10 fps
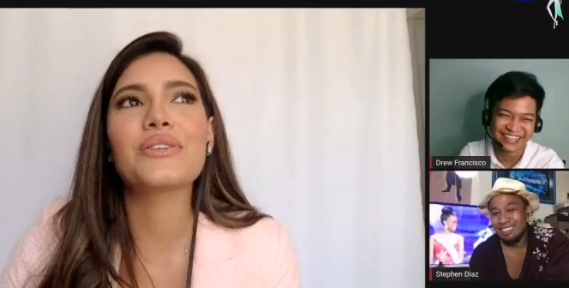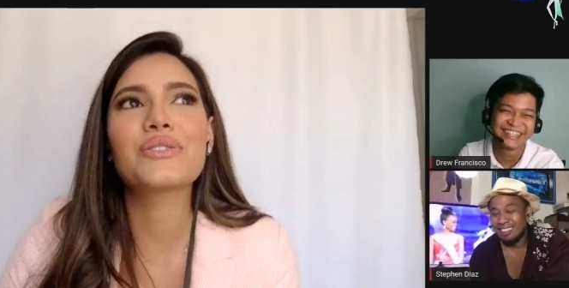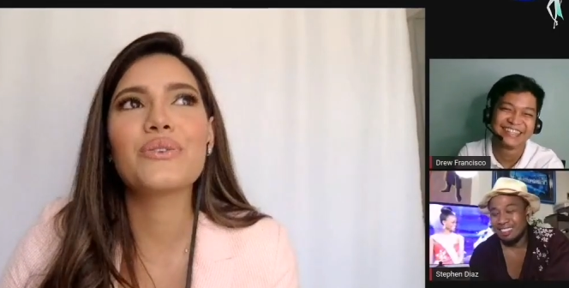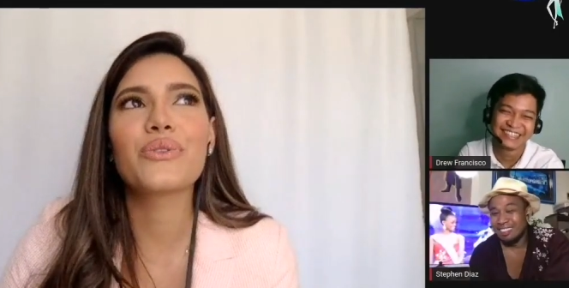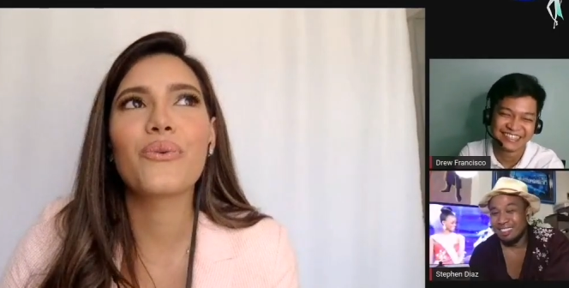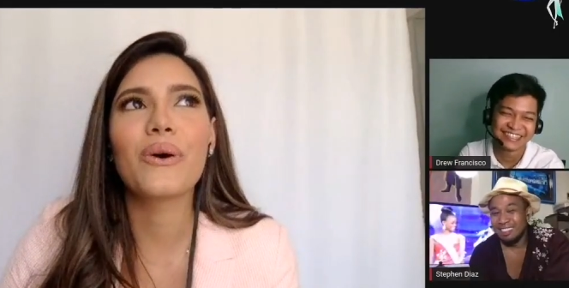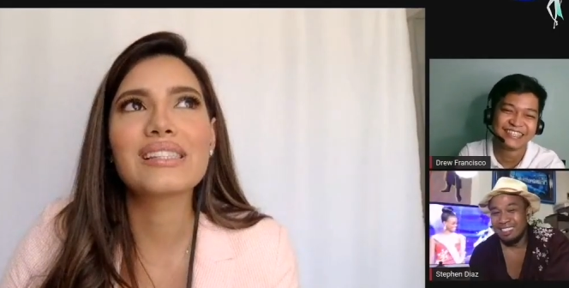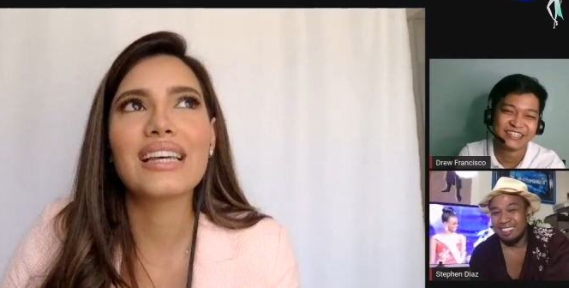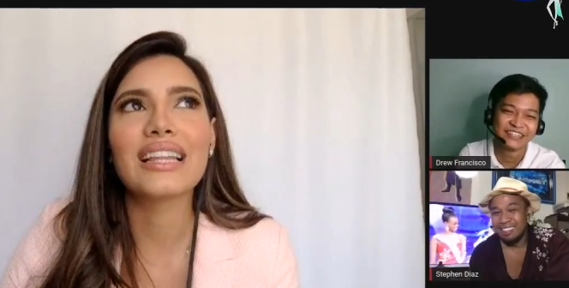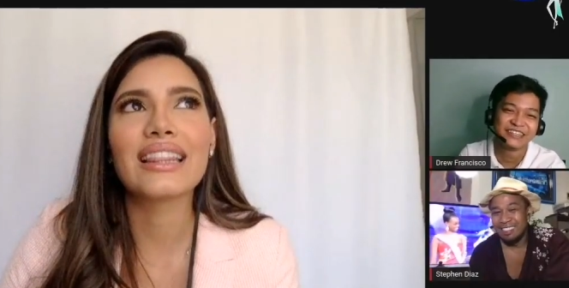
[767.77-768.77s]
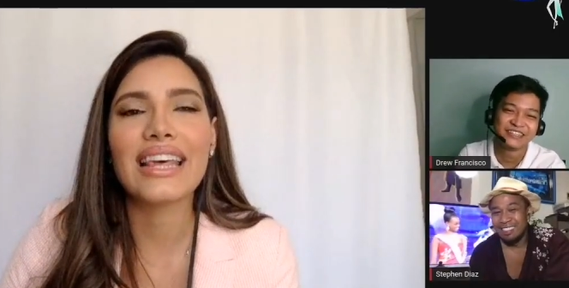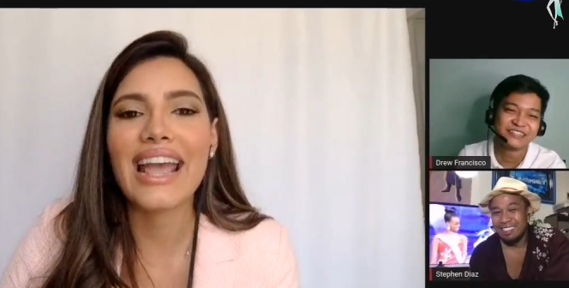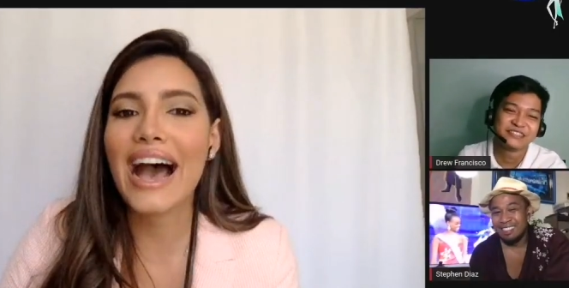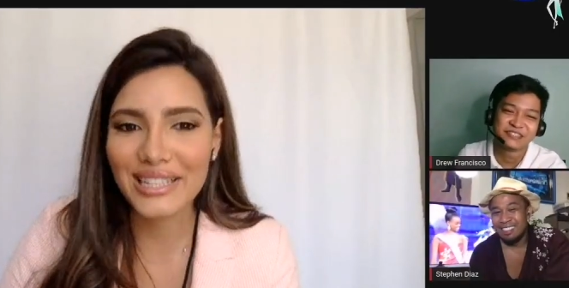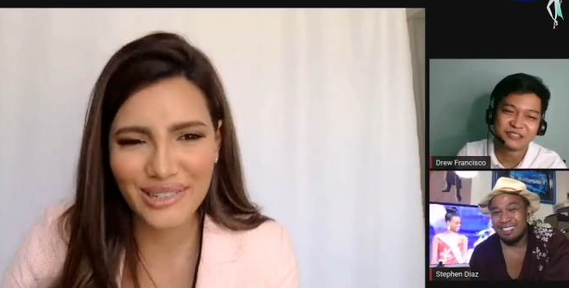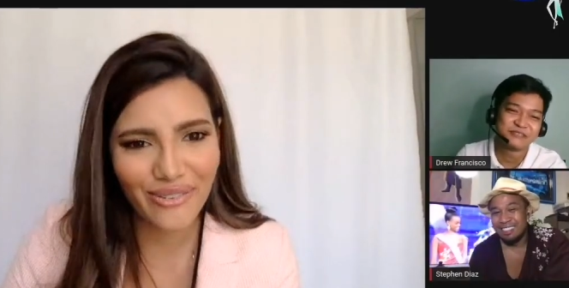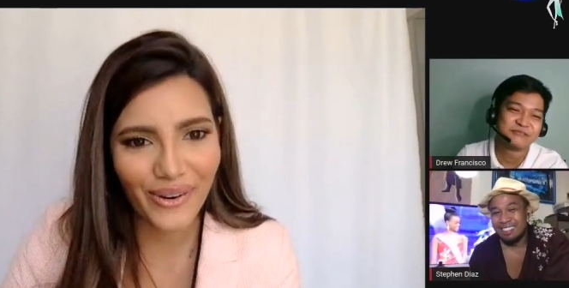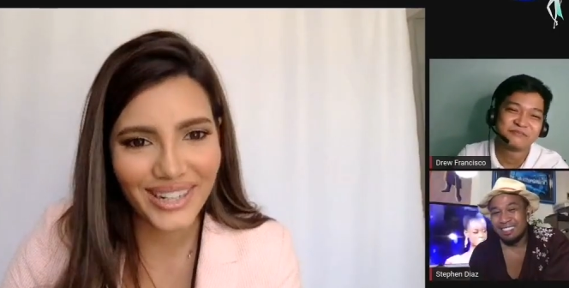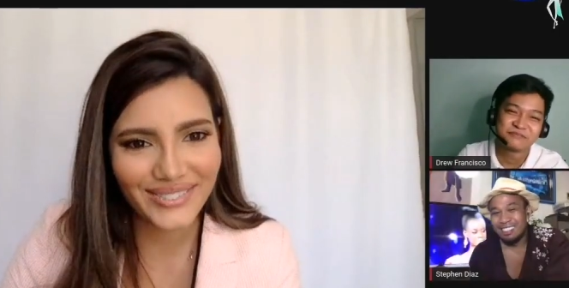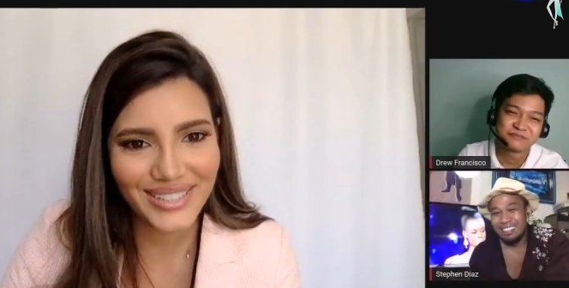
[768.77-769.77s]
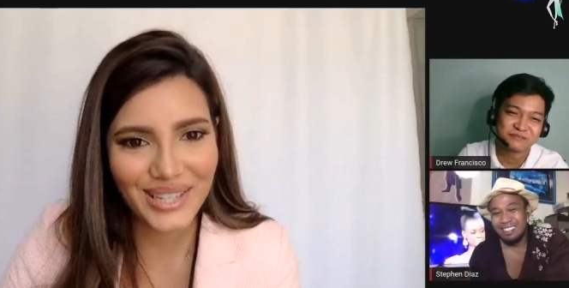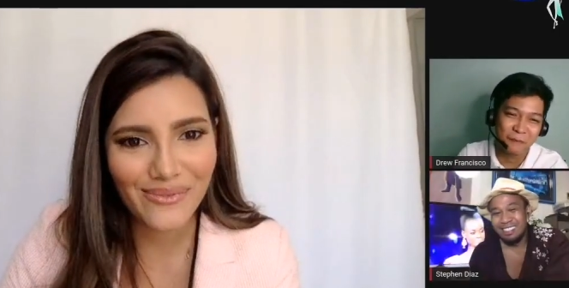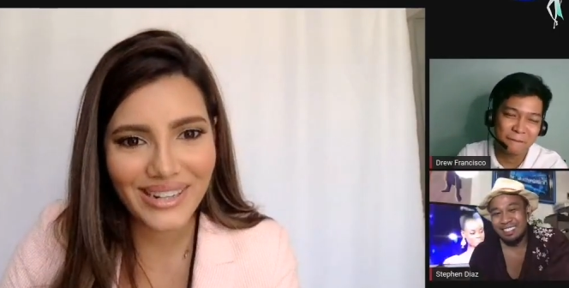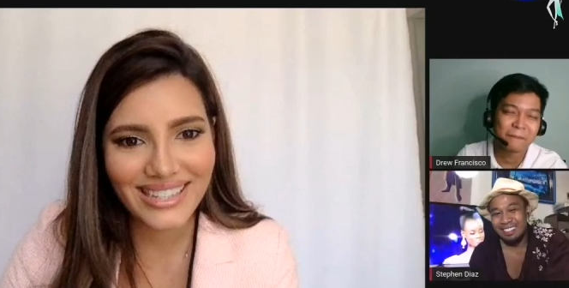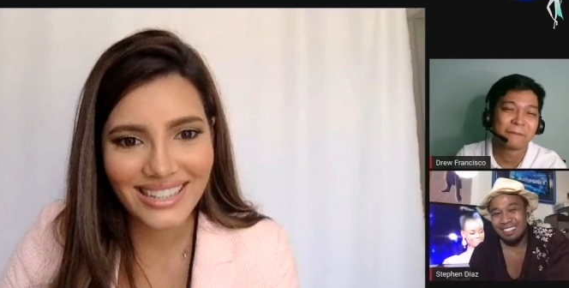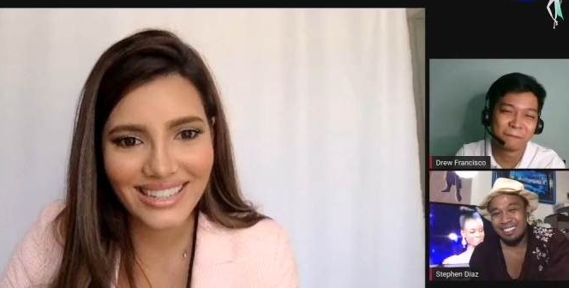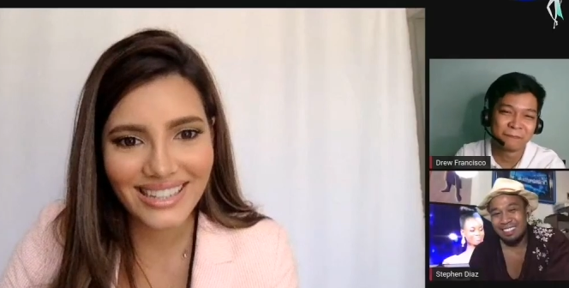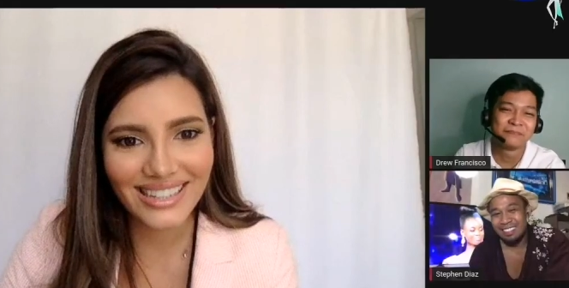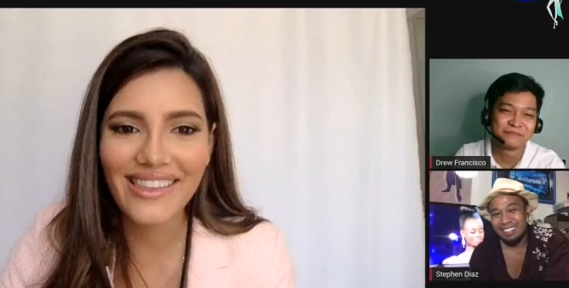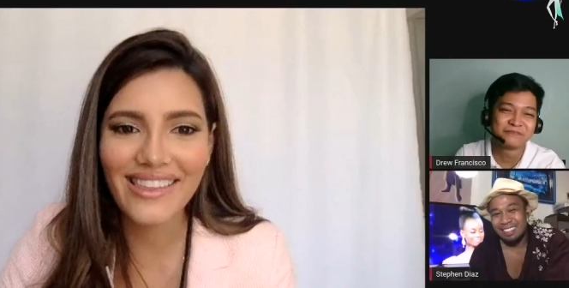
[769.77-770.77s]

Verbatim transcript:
Speaker 1: also the ones that they ask for some reason.